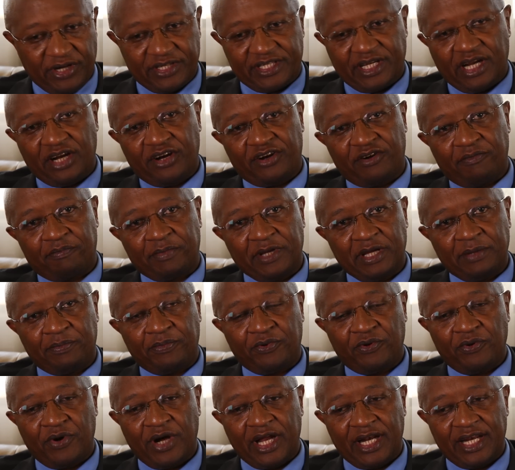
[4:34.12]
Because a lot of people
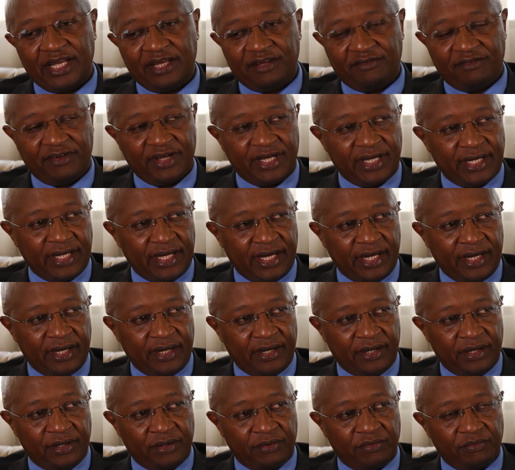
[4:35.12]
who are leaving
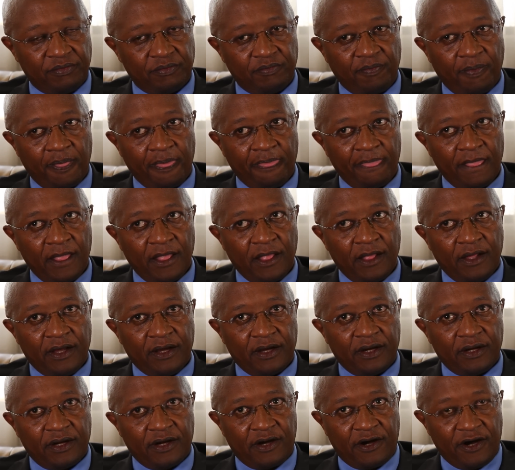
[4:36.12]

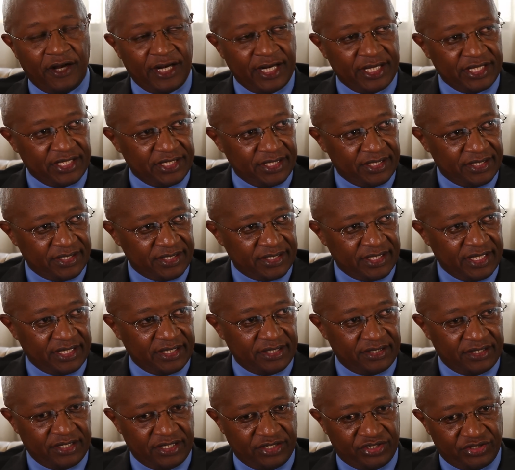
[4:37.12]
um, colleges and
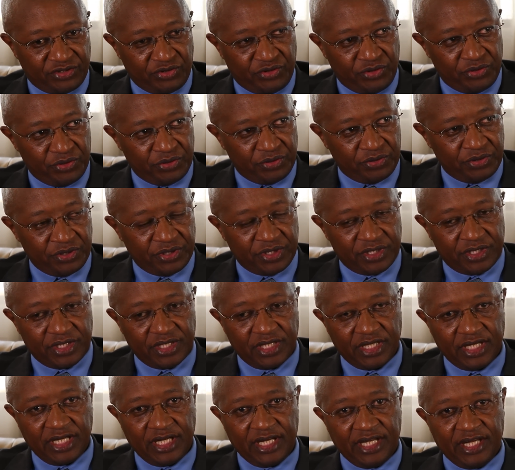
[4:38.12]
uh, schools
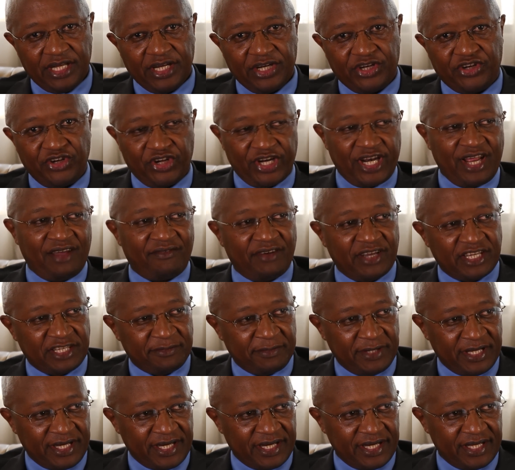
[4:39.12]
don't have
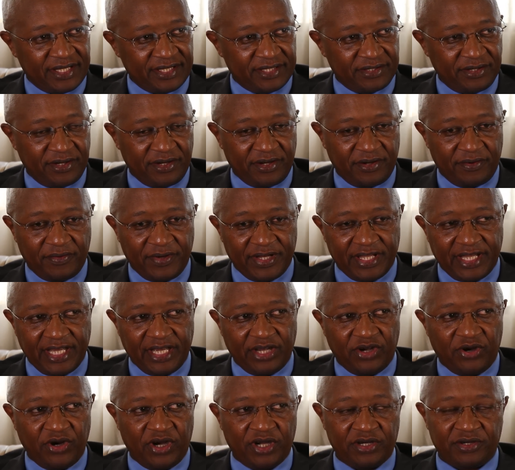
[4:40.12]
experience. So when they
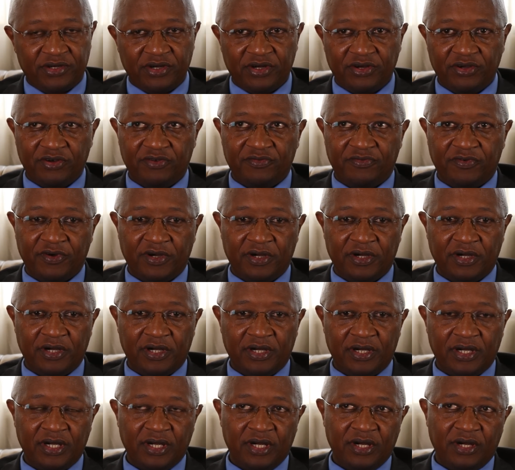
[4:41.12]
go to look for
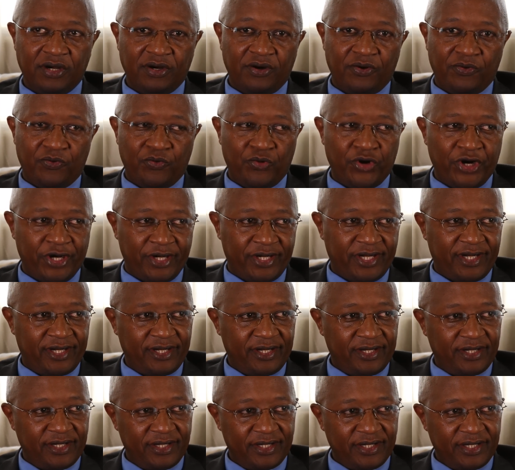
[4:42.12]
work,